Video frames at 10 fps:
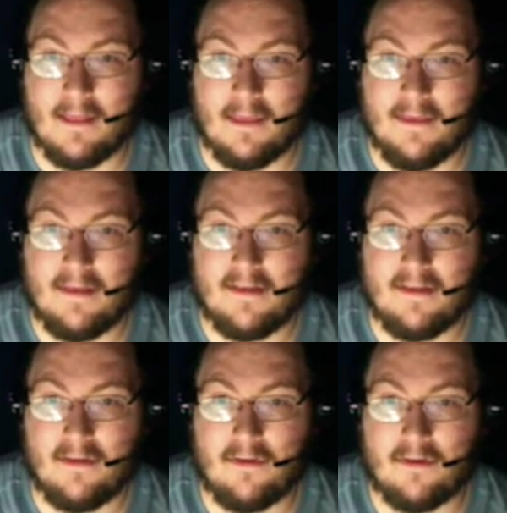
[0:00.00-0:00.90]
This is
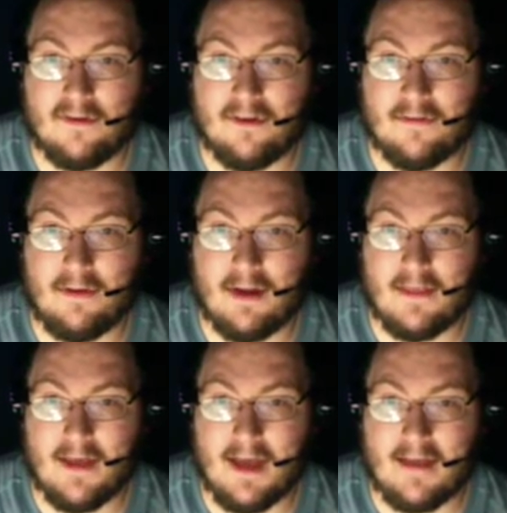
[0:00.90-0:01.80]
a portion of running
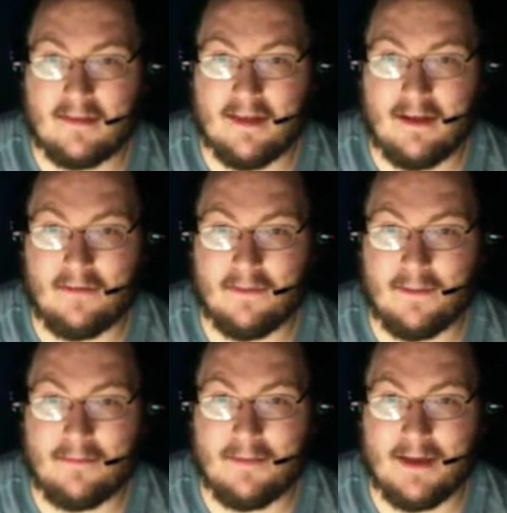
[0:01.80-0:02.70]
the S Health and
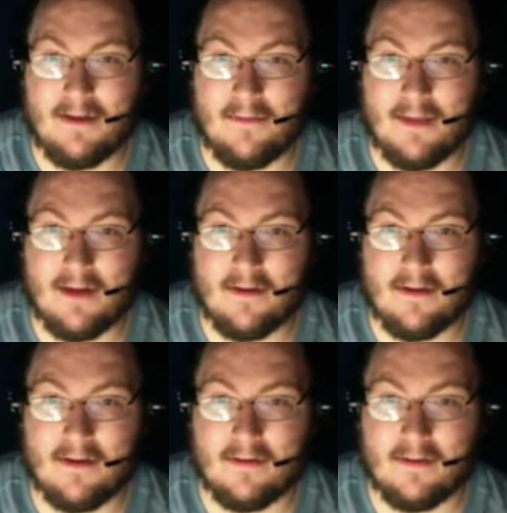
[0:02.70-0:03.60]
my
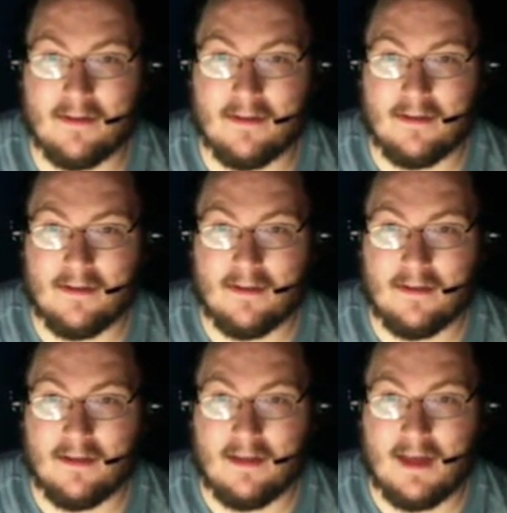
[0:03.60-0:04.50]
pedometer
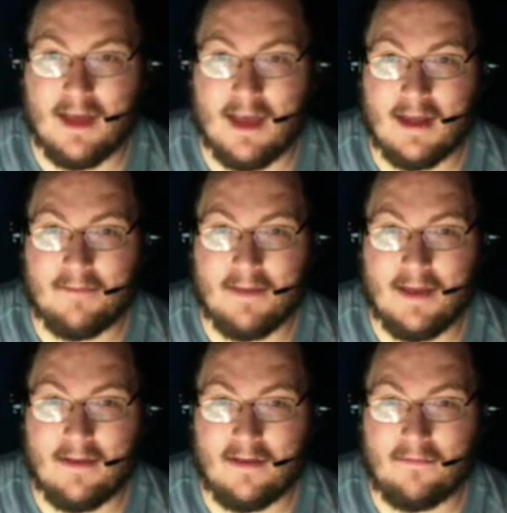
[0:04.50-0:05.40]
and
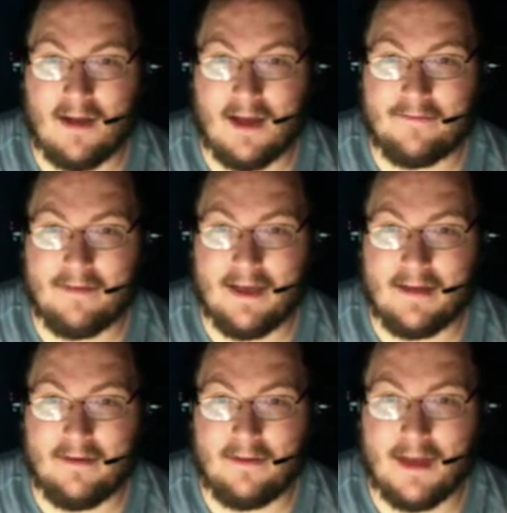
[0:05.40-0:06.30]
being on Wi-Fi
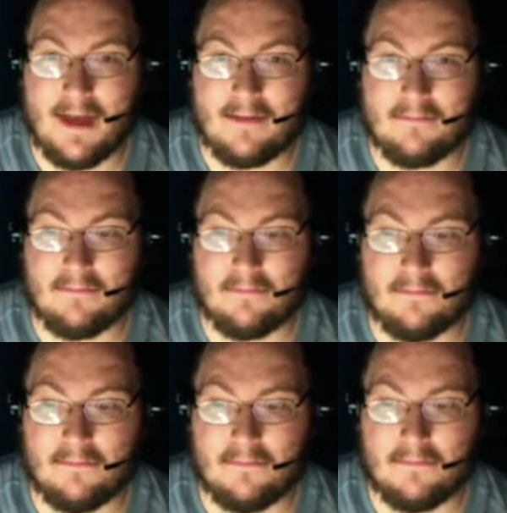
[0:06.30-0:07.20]
and all that.
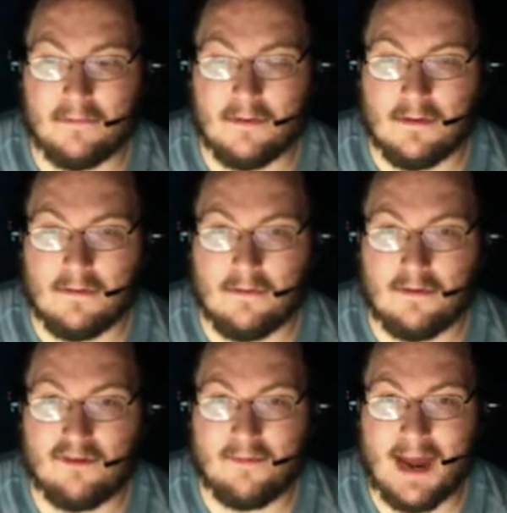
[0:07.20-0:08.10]
Of
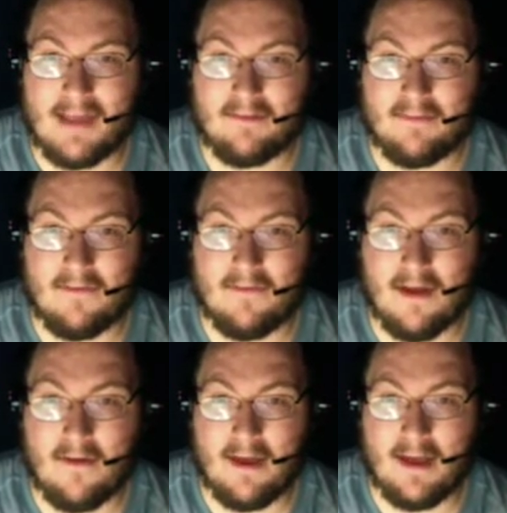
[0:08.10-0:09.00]
course, your mileage may
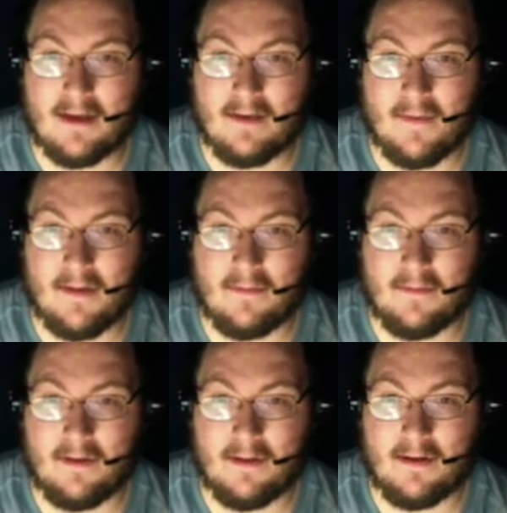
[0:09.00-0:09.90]
vary and depend
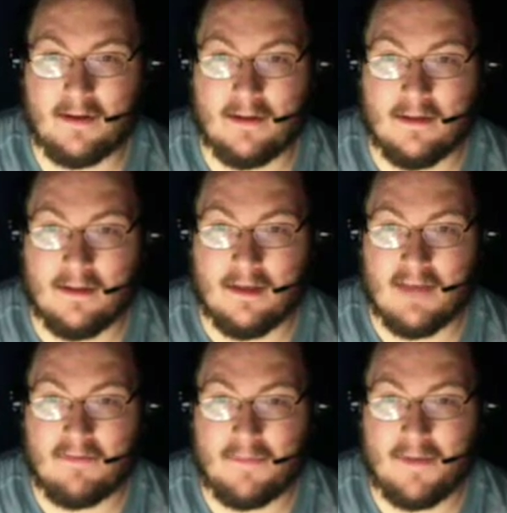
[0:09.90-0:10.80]
upon
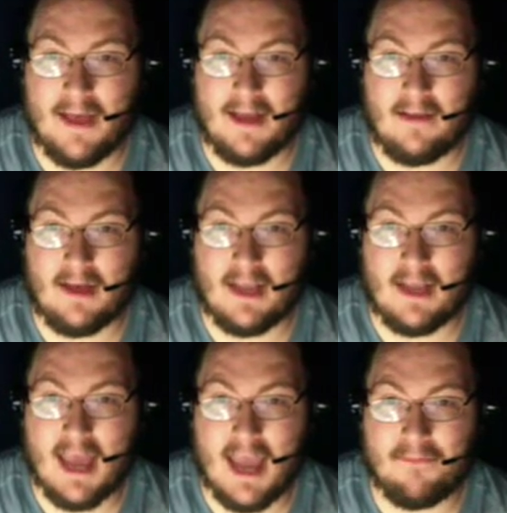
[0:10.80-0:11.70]
if you're playing a lot of
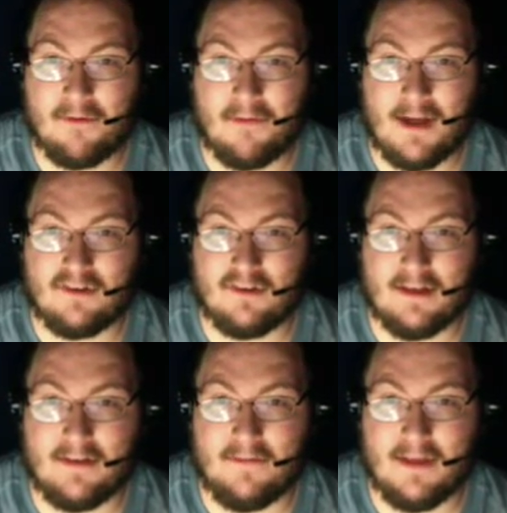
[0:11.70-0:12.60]
games or watching a
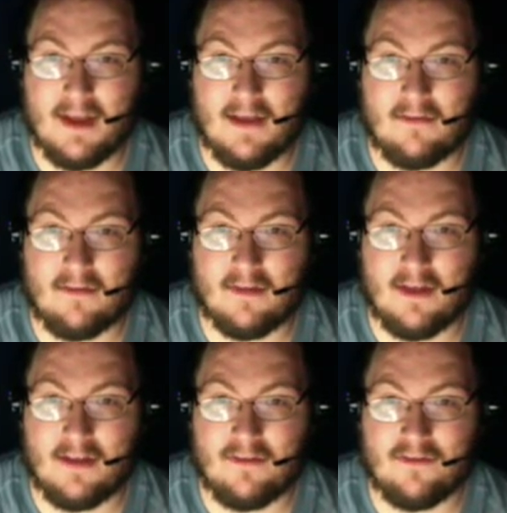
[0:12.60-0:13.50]
lot of videos and such.